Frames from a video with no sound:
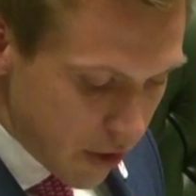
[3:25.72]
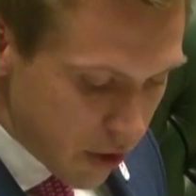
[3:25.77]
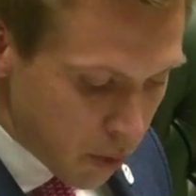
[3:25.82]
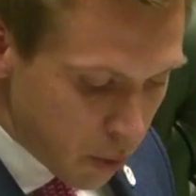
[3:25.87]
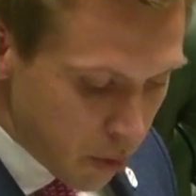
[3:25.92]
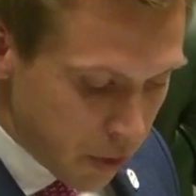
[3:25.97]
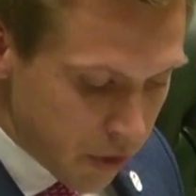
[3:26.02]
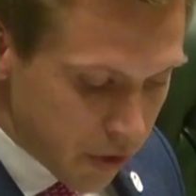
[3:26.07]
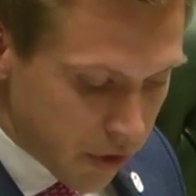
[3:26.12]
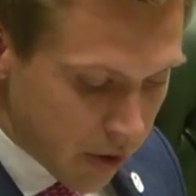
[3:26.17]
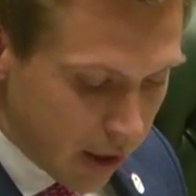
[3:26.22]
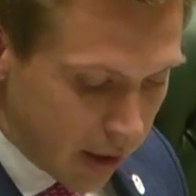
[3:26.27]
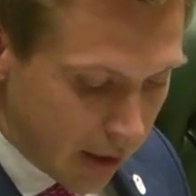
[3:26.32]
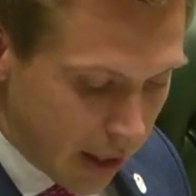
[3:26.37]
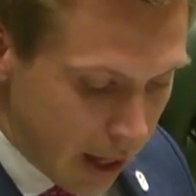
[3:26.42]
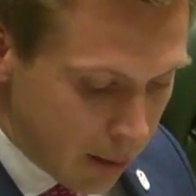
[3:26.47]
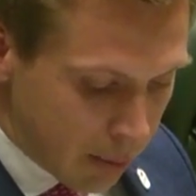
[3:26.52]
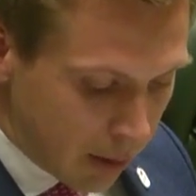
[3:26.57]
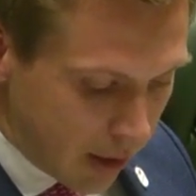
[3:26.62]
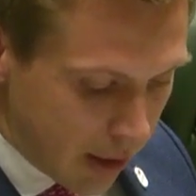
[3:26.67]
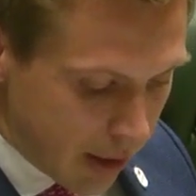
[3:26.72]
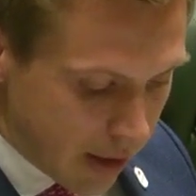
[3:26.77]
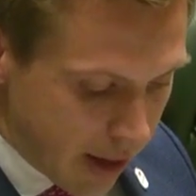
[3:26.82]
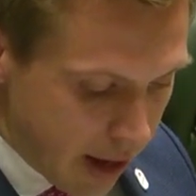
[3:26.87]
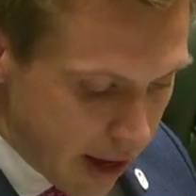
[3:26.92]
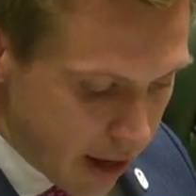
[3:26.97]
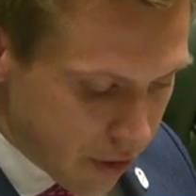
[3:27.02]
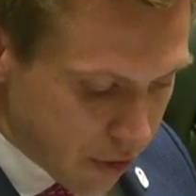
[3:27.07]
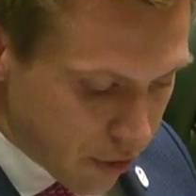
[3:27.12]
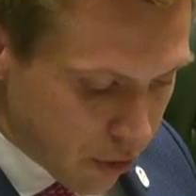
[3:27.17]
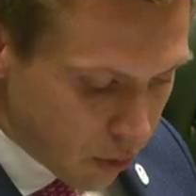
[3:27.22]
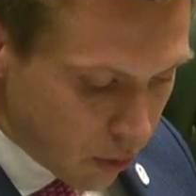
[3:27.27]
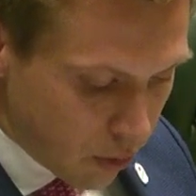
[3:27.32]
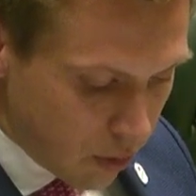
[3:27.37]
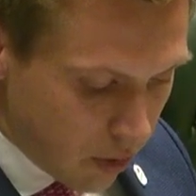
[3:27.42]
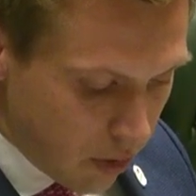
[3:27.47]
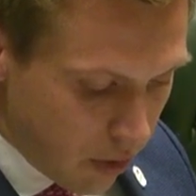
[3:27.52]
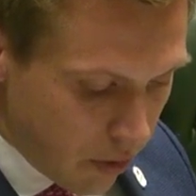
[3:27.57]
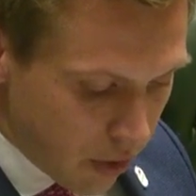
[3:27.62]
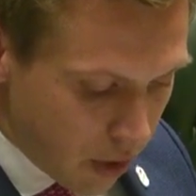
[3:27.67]
this was a Labor-led
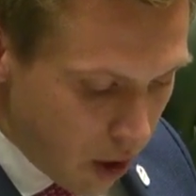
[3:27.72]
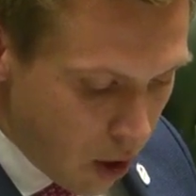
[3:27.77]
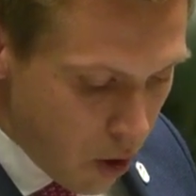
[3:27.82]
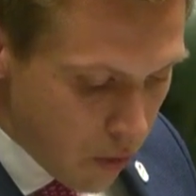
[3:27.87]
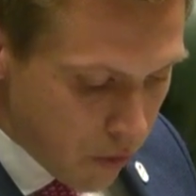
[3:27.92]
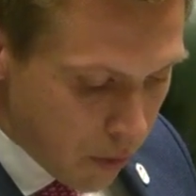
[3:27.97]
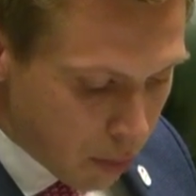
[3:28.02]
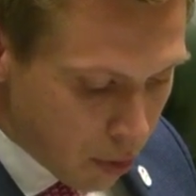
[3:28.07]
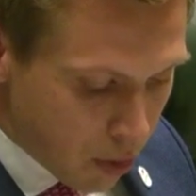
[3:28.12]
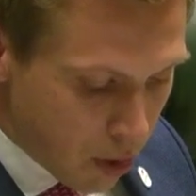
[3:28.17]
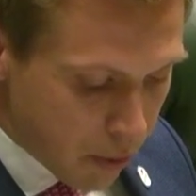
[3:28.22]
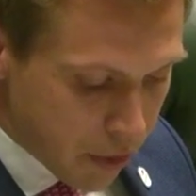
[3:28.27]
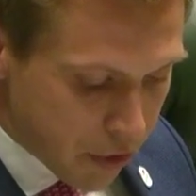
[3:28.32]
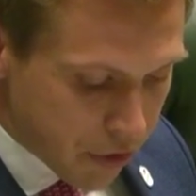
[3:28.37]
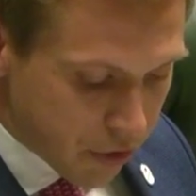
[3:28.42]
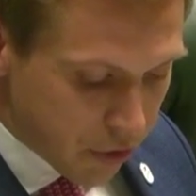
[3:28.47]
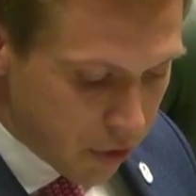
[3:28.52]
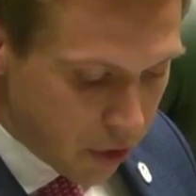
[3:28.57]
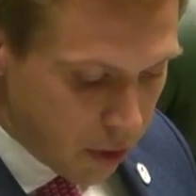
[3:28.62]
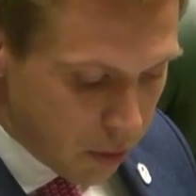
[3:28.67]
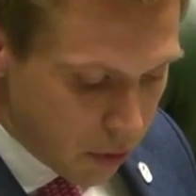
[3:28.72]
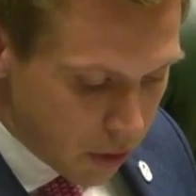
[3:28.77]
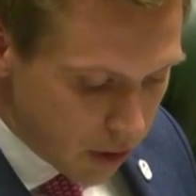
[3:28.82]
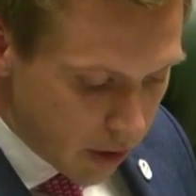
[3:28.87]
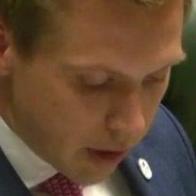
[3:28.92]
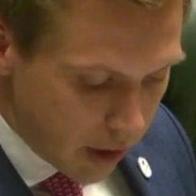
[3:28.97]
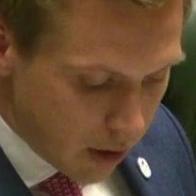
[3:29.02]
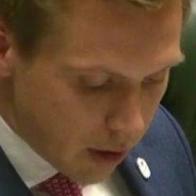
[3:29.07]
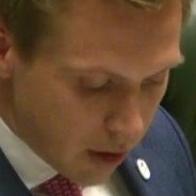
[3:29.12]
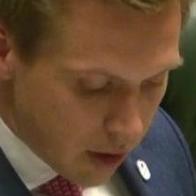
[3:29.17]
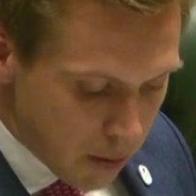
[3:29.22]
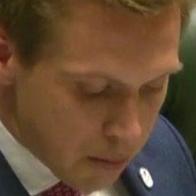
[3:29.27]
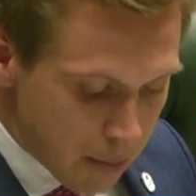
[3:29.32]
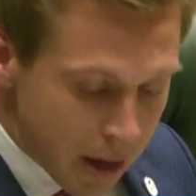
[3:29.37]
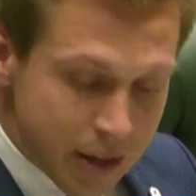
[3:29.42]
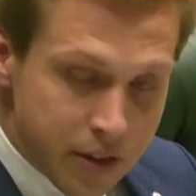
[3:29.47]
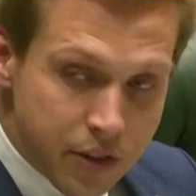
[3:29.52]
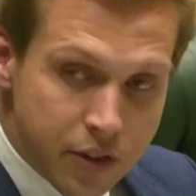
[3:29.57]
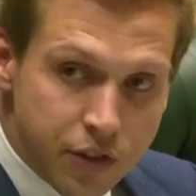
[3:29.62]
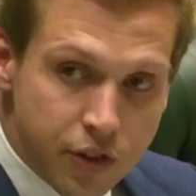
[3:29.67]
council that overpromised the community,
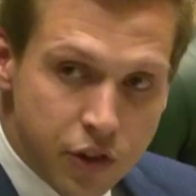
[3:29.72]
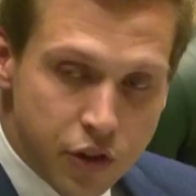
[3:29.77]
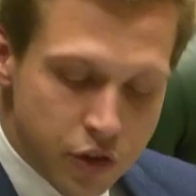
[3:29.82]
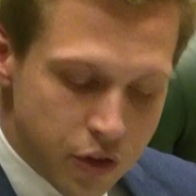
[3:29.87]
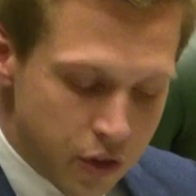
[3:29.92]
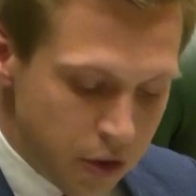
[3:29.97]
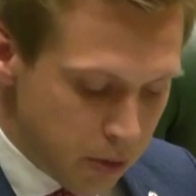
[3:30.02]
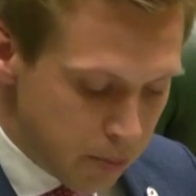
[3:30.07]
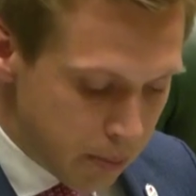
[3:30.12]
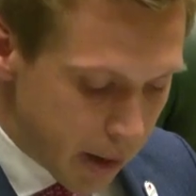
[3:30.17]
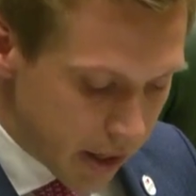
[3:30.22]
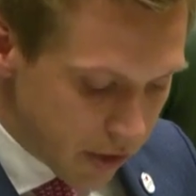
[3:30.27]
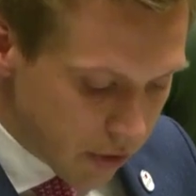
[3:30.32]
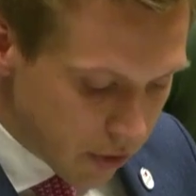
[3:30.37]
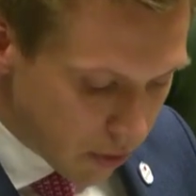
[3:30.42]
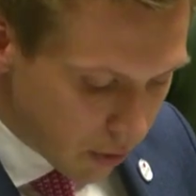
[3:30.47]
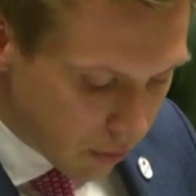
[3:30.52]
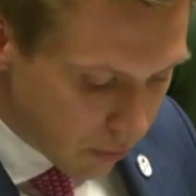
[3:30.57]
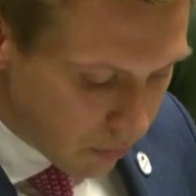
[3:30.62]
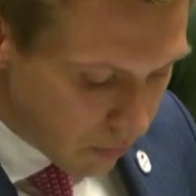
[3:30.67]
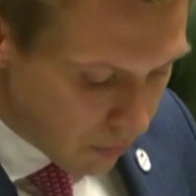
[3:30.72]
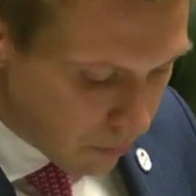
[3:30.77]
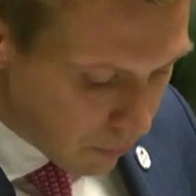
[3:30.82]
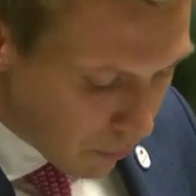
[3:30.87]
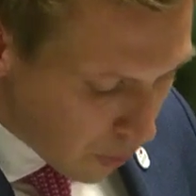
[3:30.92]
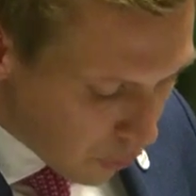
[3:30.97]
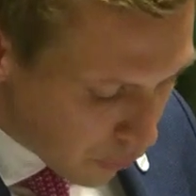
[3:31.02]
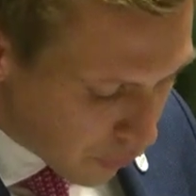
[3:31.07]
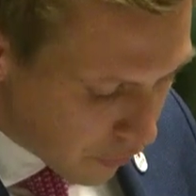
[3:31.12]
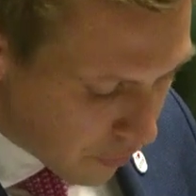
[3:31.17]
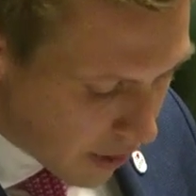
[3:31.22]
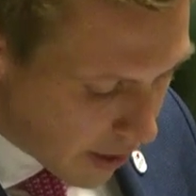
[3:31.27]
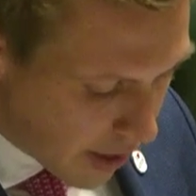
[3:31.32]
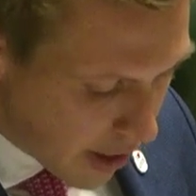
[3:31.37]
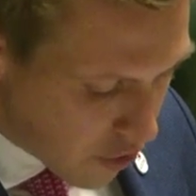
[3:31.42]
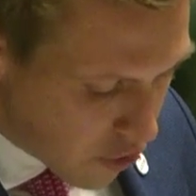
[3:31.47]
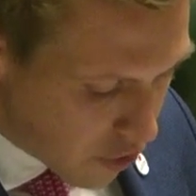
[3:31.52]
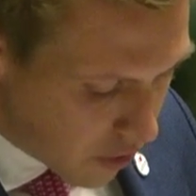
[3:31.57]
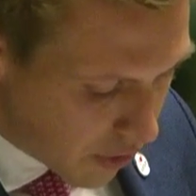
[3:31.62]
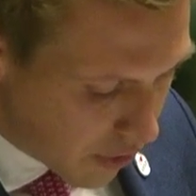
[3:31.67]
made decisions based on false
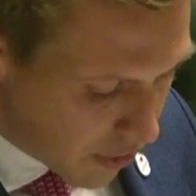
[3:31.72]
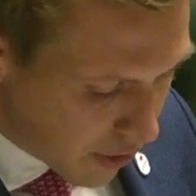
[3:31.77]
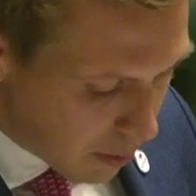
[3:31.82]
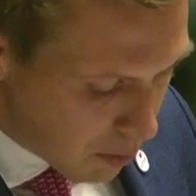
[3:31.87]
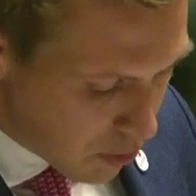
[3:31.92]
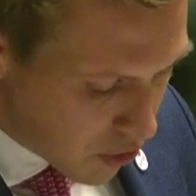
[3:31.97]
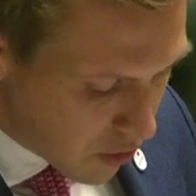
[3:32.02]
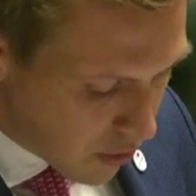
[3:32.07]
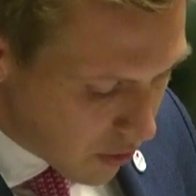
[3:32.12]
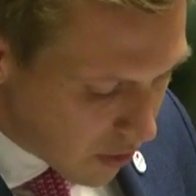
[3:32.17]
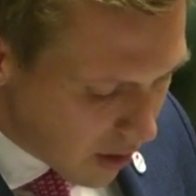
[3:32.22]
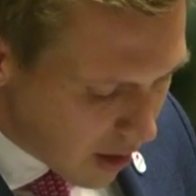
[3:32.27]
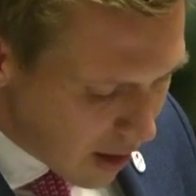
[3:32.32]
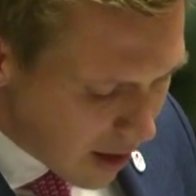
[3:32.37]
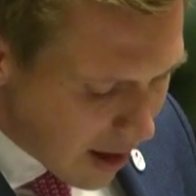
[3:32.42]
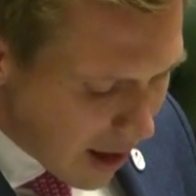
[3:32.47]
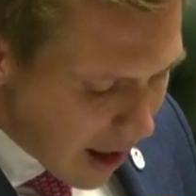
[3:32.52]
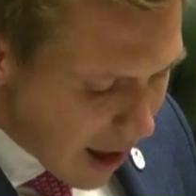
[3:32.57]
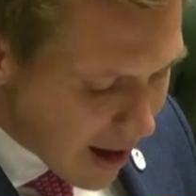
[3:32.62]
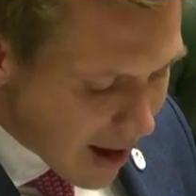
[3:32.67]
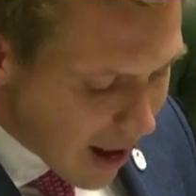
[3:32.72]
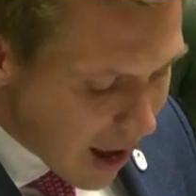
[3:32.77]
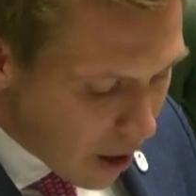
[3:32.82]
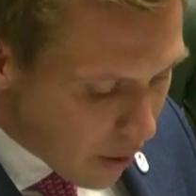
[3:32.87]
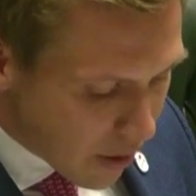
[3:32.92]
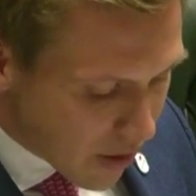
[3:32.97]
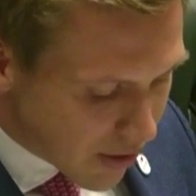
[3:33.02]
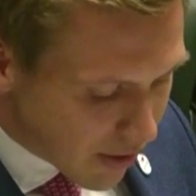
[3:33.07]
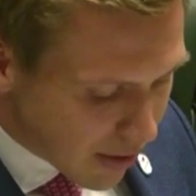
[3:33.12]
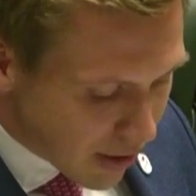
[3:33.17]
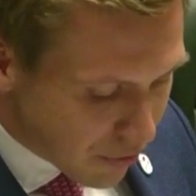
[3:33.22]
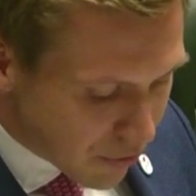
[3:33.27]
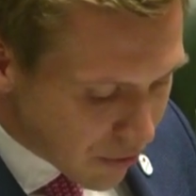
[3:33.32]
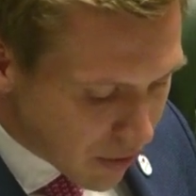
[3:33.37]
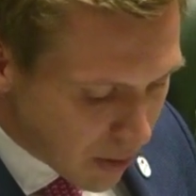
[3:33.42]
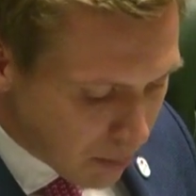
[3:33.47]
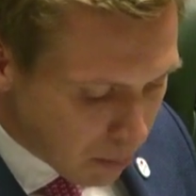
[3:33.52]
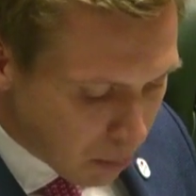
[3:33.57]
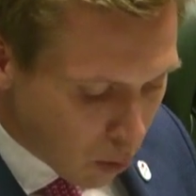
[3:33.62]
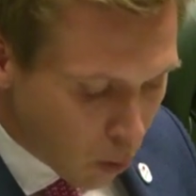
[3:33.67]
financial assumptions, and now has
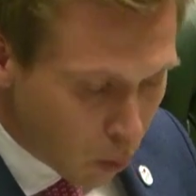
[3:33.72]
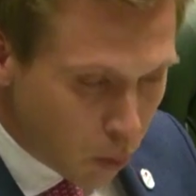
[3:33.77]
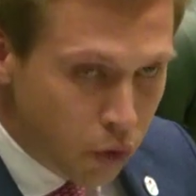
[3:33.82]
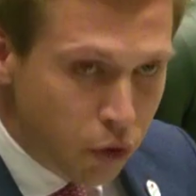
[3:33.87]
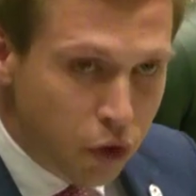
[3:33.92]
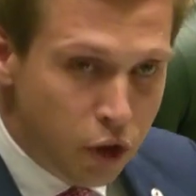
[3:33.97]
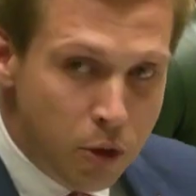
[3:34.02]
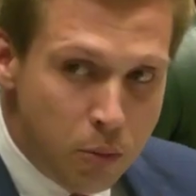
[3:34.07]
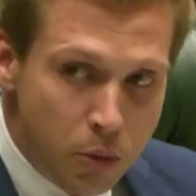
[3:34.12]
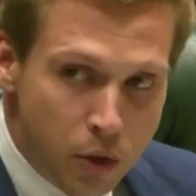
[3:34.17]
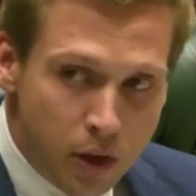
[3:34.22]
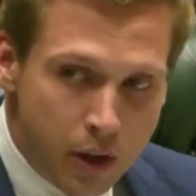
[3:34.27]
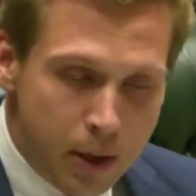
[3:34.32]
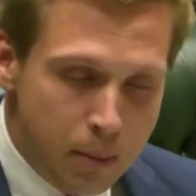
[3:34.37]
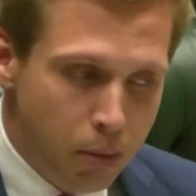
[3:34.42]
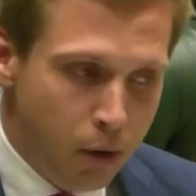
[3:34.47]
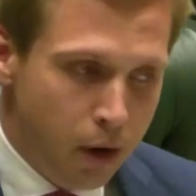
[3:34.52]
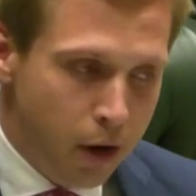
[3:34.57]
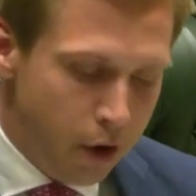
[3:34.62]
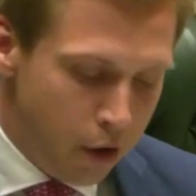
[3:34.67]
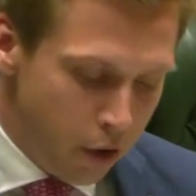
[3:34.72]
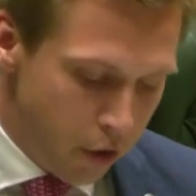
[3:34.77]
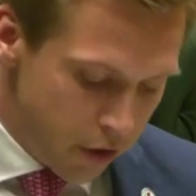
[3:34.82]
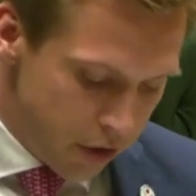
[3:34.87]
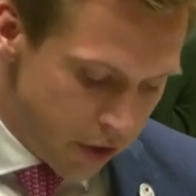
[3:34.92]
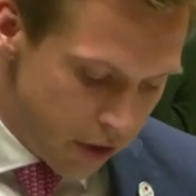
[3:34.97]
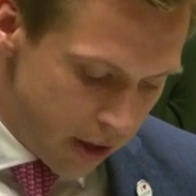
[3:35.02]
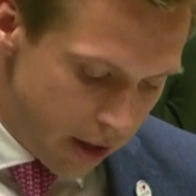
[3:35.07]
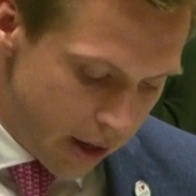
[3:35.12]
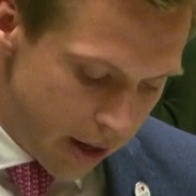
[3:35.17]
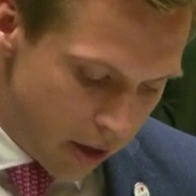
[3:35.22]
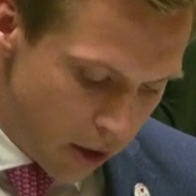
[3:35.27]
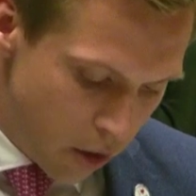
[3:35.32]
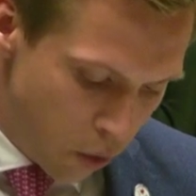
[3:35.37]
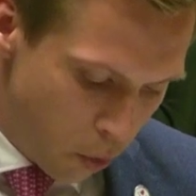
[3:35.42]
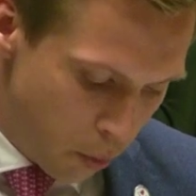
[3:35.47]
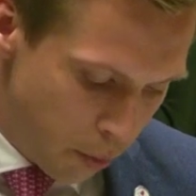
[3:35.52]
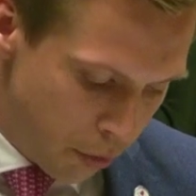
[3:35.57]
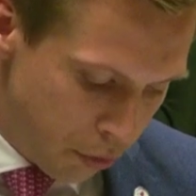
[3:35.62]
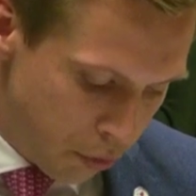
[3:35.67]
left an important community priority at
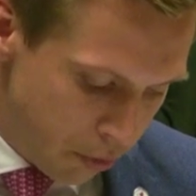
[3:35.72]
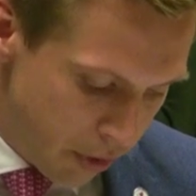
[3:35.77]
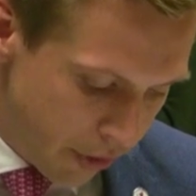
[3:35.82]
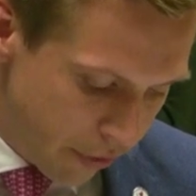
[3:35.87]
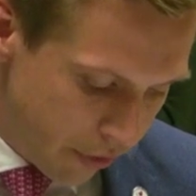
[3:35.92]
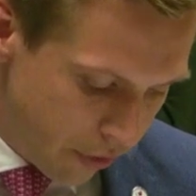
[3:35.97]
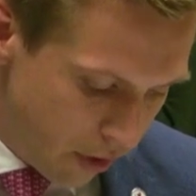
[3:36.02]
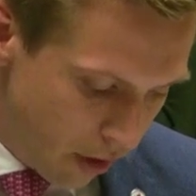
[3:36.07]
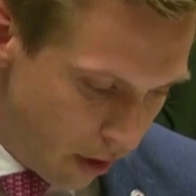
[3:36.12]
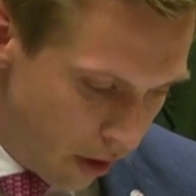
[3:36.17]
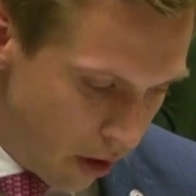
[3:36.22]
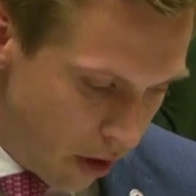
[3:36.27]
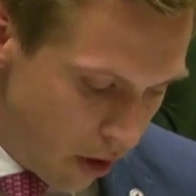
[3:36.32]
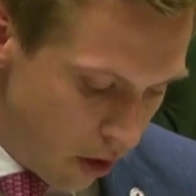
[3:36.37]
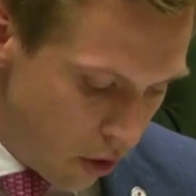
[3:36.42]
enormous risk.